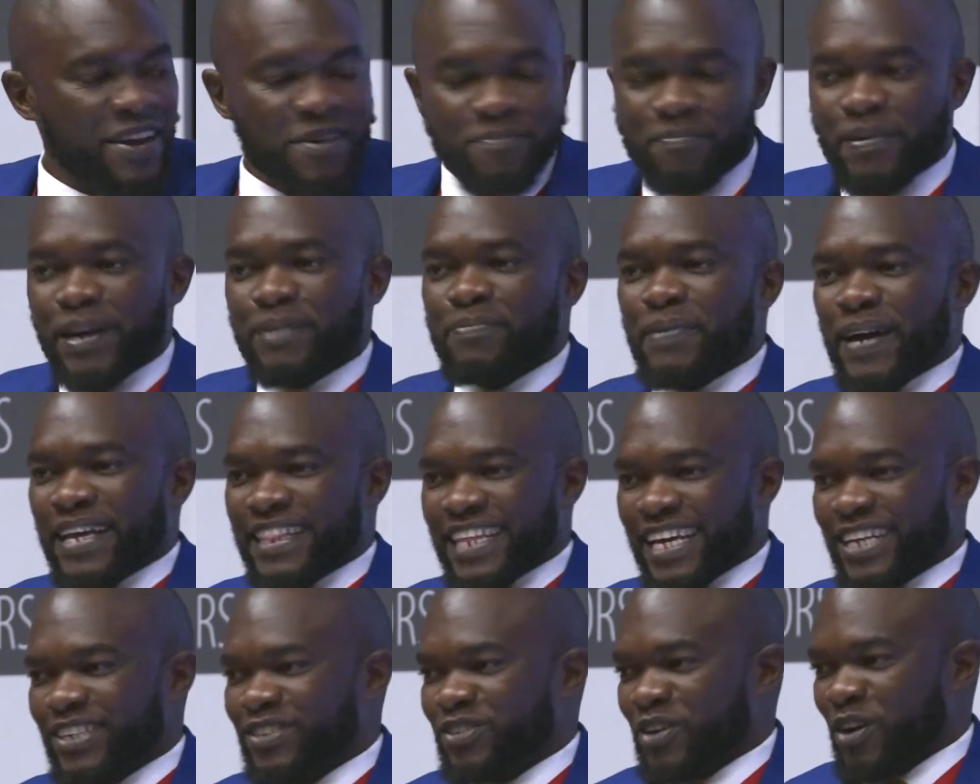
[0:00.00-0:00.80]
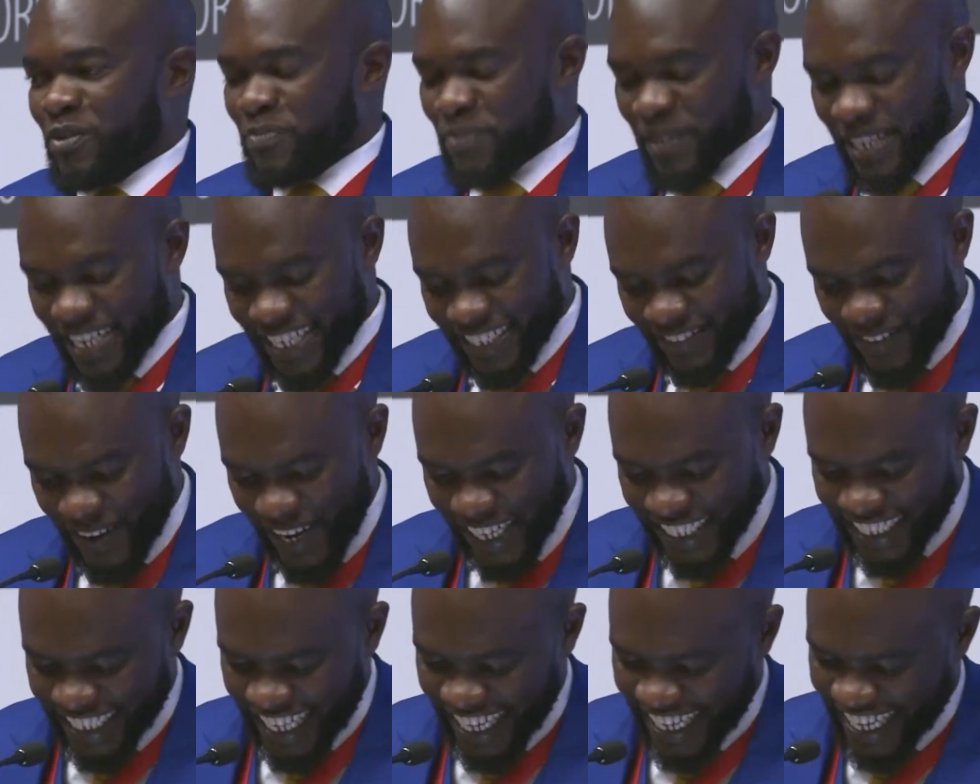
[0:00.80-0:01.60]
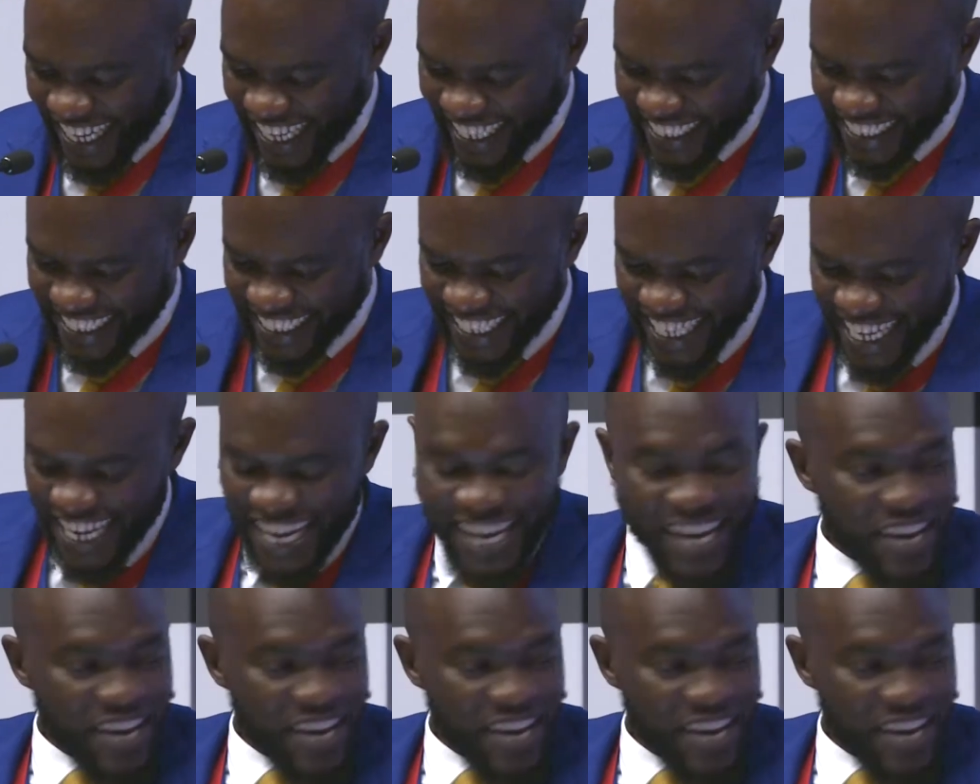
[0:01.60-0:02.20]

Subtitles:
But by then it won't be waste, I guess.